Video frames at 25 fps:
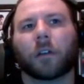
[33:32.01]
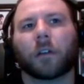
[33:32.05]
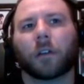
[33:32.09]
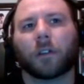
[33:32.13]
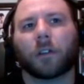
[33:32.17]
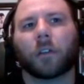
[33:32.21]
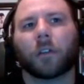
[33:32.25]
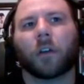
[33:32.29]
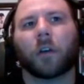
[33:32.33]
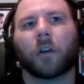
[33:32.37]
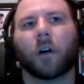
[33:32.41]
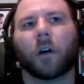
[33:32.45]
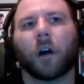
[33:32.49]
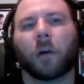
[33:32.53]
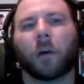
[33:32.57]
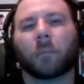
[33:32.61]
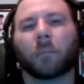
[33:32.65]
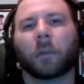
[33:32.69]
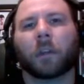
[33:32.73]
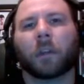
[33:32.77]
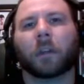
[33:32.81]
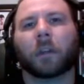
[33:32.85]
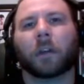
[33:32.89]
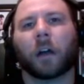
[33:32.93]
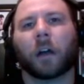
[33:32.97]
I'm
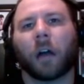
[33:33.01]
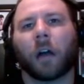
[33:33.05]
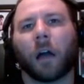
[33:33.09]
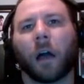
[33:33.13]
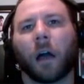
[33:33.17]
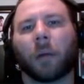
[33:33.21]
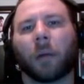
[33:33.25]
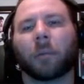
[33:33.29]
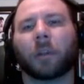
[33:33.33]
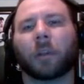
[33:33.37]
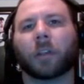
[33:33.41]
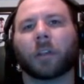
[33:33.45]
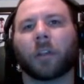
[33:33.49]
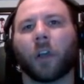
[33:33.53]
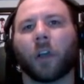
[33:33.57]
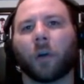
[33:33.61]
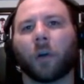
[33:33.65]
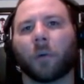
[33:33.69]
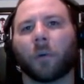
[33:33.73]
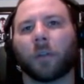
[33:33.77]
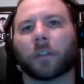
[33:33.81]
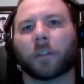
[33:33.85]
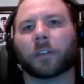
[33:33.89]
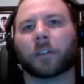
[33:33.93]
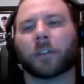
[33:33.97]
gonna go
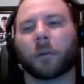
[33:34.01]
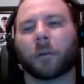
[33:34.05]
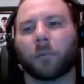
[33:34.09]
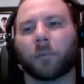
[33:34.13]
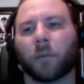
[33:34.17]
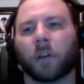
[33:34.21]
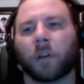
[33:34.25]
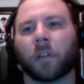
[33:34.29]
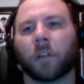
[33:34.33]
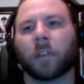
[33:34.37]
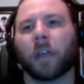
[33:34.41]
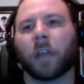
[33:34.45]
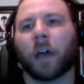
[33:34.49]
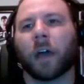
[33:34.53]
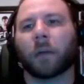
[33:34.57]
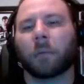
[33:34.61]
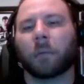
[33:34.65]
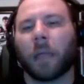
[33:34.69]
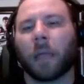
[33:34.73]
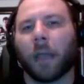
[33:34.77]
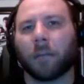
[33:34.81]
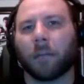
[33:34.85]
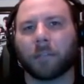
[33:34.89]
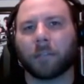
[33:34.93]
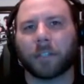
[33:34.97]
with someone that we
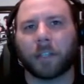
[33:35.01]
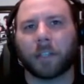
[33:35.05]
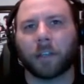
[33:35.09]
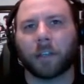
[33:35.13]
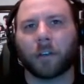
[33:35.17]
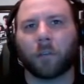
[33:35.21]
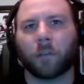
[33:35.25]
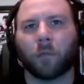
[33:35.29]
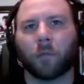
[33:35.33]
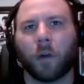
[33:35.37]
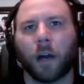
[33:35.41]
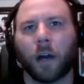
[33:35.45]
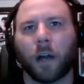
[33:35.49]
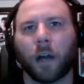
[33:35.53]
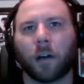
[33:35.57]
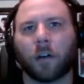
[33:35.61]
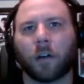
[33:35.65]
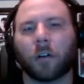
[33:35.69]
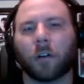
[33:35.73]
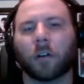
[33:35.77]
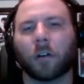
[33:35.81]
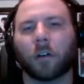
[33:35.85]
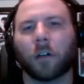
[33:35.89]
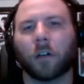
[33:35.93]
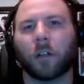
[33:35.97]
haven't seen in a
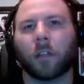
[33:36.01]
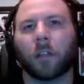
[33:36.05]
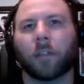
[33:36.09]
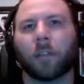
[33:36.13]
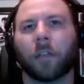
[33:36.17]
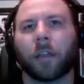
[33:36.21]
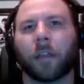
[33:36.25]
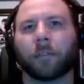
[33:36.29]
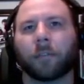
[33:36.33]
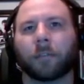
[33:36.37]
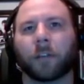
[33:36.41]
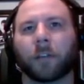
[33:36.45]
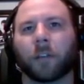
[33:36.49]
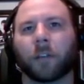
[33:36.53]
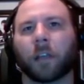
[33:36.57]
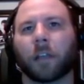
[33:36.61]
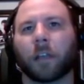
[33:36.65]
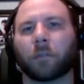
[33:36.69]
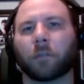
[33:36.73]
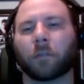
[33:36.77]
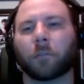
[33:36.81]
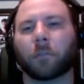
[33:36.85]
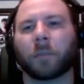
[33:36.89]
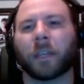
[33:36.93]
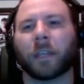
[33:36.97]
while that I feel like
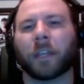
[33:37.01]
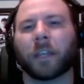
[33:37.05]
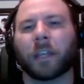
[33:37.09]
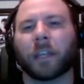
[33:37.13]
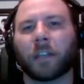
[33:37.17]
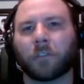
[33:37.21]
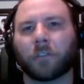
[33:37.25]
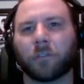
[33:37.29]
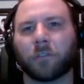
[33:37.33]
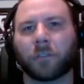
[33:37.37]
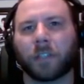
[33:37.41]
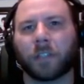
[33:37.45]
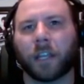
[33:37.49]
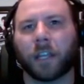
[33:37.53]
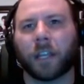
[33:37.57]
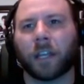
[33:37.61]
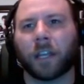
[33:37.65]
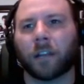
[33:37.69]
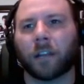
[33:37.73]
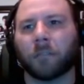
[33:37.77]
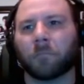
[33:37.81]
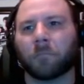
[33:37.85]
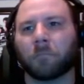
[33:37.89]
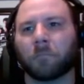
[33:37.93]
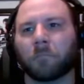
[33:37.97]
would be an
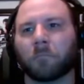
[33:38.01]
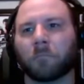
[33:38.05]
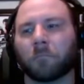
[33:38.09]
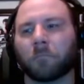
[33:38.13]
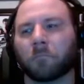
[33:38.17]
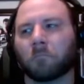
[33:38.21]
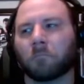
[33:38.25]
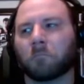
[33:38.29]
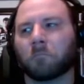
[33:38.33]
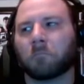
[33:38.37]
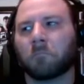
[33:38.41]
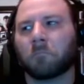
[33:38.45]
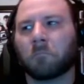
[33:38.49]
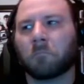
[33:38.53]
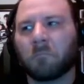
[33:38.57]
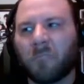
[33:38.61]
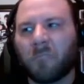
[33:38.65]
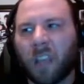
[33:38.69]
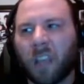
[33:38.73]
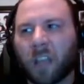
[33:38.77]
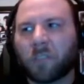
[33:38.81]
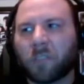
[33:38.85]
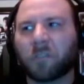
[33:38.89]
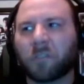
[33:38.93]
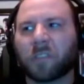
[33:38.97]
interesting
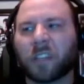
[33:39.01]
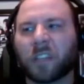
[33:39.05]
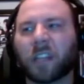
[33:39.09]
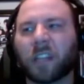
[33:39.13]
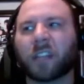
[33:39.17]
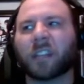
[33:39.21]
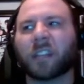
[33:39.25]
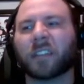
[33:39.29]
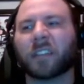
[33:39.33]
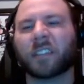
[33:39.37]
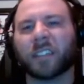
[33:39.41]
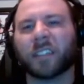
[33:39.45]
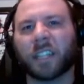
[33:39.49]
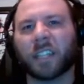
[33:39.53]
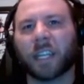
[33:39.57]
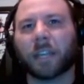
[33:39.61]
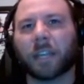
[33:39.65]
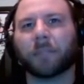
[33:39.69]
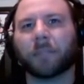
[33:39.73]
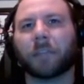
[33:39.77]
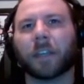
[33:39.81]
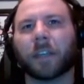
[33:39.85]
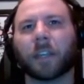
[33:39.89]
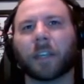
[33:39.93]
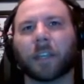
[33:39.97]
to see
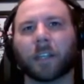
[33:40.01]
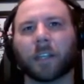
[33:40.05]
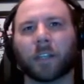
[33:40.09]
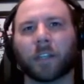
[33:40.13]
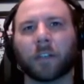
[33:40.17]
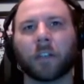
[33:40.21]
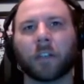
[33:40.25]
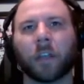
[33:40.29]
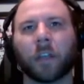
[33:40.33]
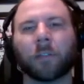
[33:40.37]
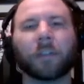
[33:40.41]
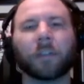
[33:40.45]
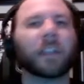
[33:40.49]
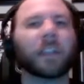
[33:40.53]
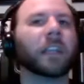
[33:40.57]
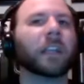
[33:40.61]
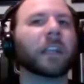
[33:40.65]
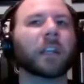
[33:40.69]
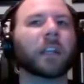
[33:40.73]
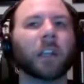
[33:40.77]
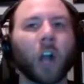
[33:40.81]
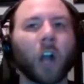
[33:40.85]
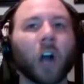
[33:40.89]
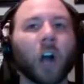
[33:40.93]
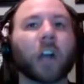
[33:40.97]
if he can
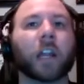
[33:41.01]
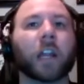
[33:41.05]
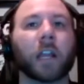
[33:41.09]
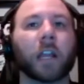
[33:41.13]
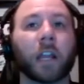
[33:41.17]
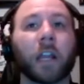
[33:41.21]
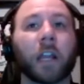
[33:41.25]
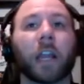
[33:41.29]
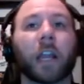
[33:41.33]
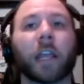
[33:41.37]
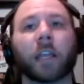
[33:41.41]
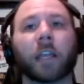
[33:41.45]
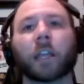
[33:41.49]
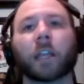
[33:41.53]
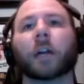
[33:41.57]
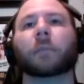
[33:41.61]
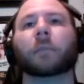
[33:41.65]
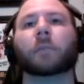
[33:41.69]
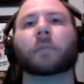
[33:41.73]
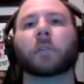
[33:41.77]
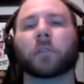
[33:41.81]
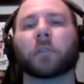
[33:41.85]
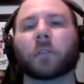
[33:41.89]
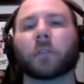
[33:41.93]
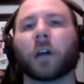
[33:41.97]
cut it in
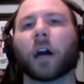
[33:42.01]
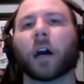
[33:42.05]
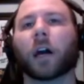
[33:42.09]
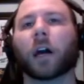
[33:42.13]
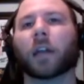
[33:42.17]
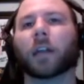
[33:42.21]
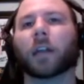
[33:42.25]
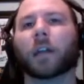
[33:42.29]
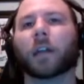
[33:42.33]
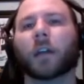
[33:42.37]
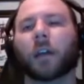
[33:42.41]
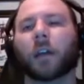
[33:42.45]
AEW or not.